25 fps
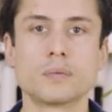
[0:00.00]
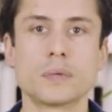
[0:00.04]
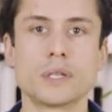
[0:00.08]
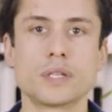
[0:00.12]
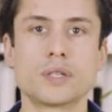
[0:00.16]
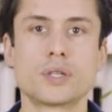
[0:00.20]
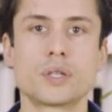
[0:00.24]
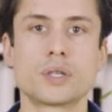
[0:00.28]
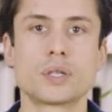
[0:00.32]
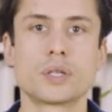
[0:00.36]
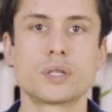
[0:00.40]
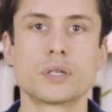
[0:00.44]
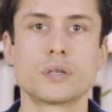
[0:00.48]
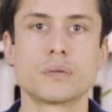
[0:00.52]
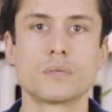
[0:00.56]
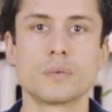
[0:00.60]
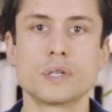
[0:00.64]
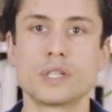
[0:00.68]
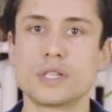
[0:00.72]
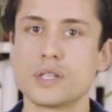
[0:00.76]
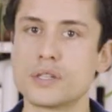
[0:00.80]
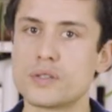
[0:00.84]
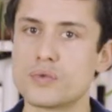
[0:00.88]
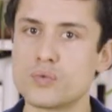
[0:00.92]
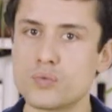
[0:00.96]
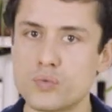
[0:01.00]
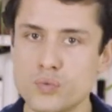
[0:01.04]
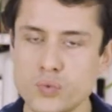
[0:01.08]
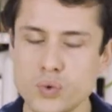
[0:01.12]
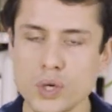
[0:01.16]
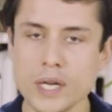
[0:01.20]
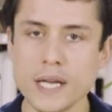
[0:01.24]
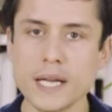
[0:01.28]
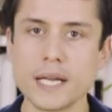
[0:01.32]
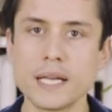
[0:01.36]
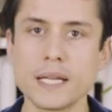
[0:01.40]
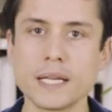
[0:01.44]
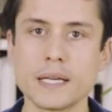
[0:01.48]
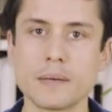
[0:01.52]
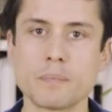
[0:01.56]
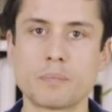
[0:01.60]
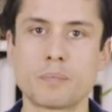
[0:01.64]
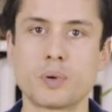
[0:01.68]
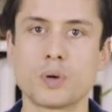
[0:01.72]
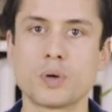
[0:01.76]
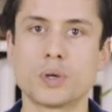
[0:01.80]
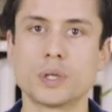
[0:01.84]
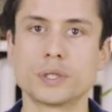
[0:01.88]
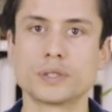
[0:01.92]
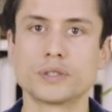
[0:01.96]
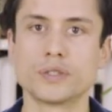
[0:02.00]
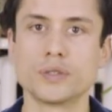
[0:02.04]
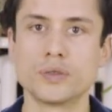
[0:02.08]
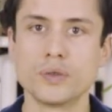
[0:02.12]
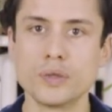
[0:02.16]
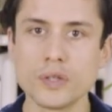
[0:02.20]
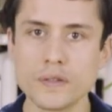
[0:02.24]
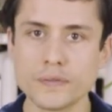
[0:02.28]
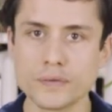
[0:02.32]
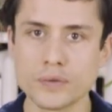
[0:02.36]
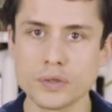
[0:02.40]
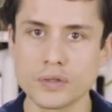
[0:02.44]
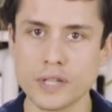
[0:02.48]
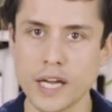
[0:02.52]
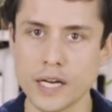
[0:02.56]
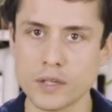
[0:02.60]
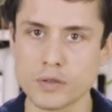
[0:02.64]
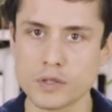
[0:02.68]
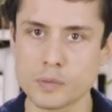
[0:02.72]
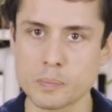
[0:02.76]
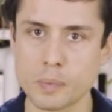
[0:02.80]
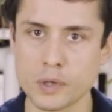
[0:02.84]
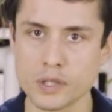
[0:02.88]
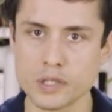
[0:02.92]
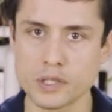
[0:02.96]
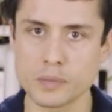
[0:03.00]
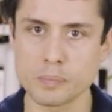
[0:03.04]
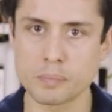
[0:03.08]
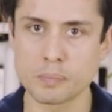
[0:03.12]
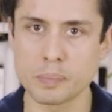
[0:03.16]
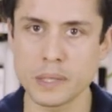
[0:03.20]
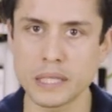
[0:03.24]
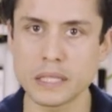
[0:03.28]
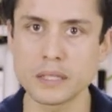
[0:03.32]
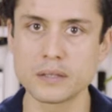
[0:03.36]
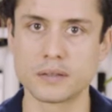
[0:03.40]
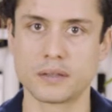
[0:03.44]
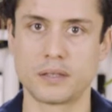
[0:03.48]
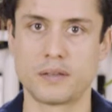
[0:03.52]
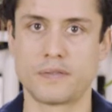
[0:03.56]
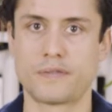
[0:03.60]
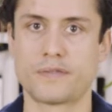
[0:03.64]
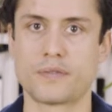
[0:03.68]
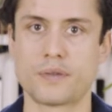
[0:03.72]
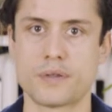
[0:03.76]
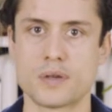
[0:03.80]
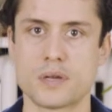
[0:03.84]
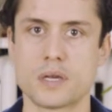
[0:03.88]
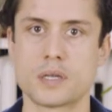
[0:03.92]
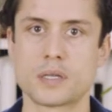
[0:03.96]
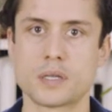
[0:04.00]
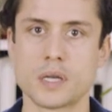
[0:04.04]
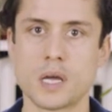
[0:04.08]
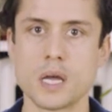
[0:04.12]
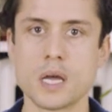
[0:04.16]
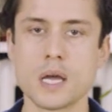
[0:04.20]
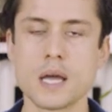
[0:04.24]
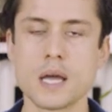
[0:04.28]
Which, which is really important. You have to take responsibility for this.